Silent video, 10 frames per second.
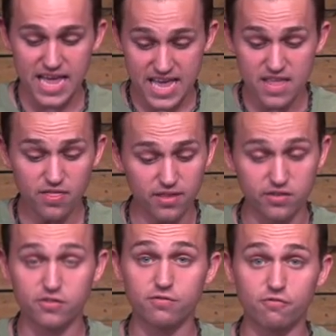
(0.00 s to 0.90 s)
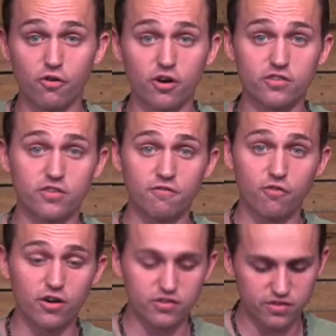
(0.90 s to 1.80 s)
in this verse, in
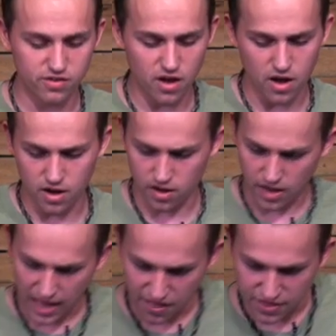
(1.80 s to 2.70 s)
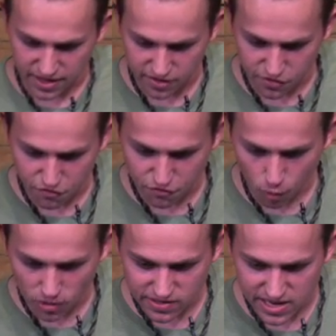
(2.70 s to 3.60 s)
verse, uh, I think it's
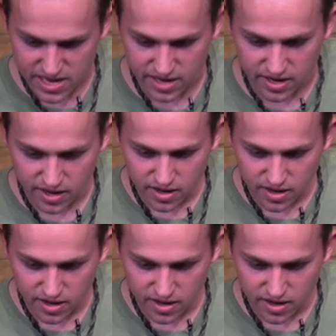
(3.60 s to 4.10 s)
14,